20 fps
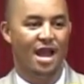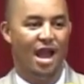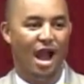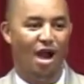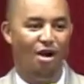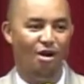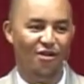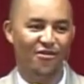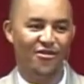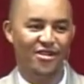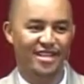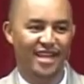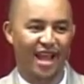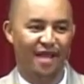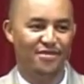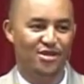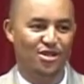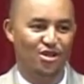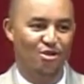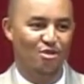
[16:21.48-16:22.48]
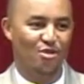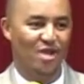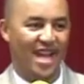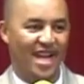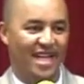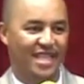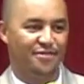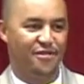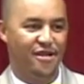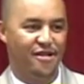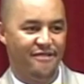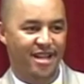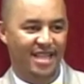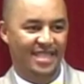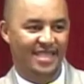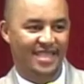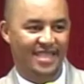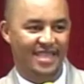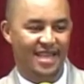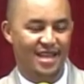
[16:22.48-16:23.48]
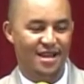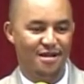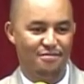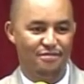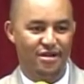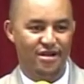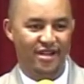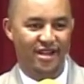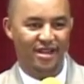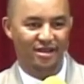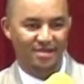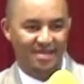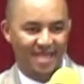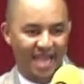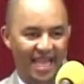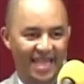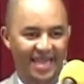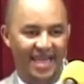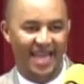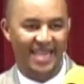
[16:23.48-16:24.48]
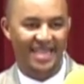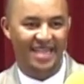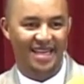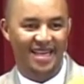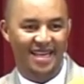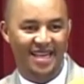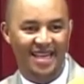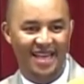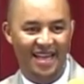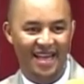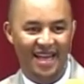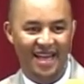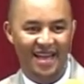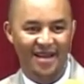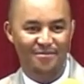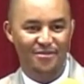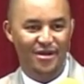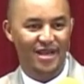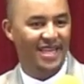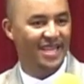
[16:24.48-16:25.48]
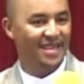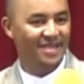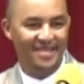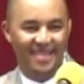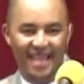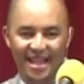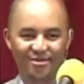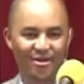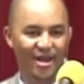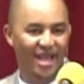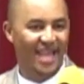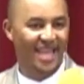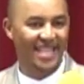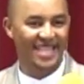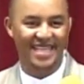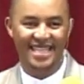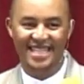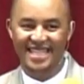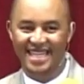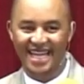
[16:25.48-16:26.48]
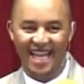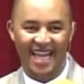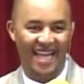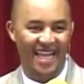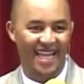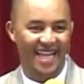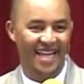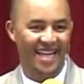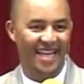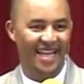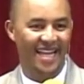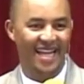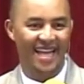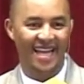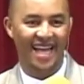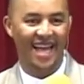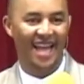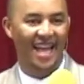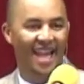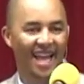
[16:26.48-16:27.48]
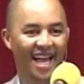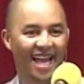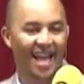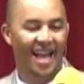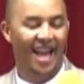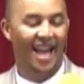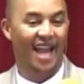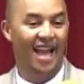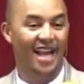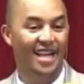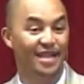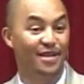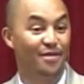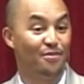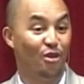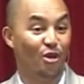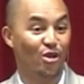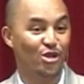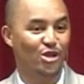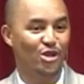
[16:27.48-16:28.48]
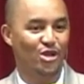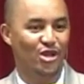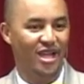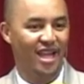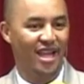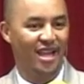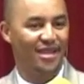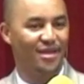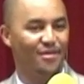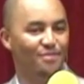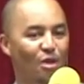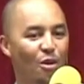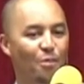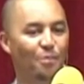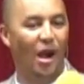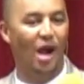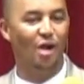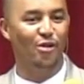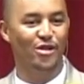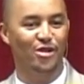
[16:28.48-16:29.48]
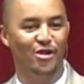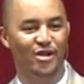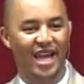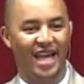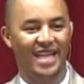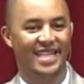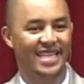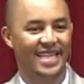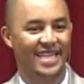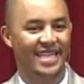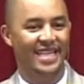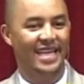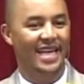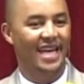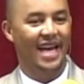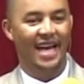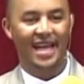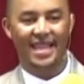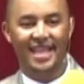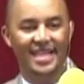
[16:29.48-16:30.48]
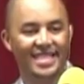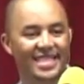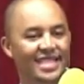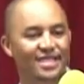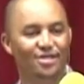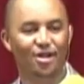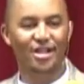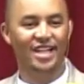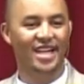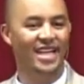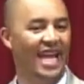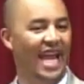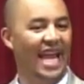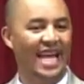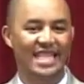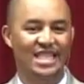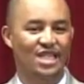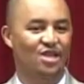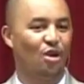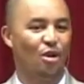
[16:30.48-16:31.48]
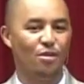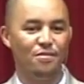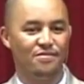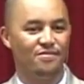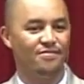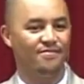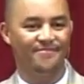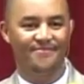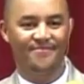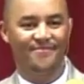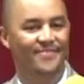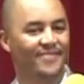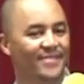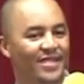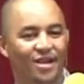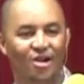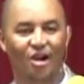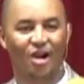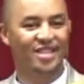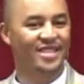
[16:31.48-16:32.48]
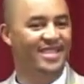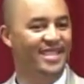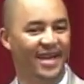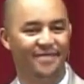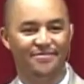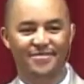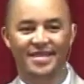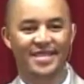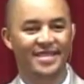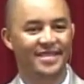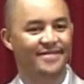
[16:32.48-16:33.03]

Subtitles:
How oftentimes do we experience miracles like that? Miracles that we can just share. And the more you share, the more power you get. This is not an ESCOM concept.